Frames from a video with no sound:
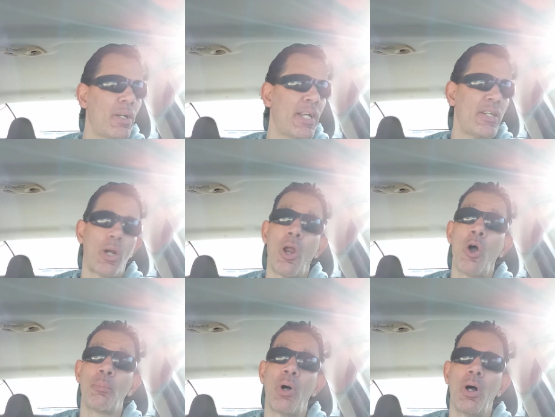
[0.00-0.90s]
hitting the
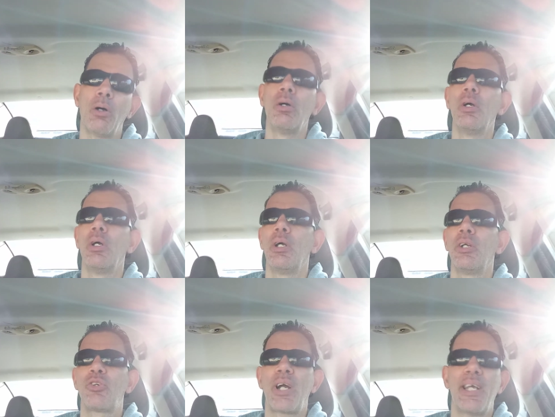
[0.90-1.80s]
long ball,
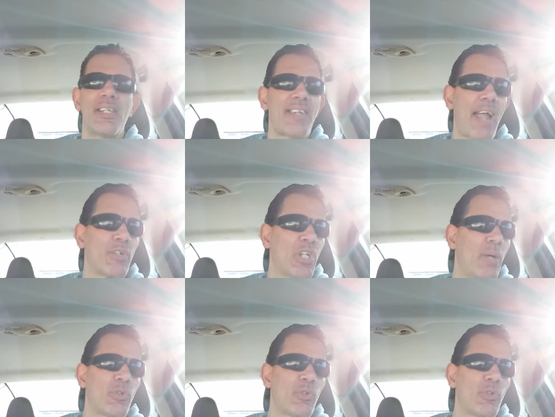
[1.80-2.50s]
trying to get his average up.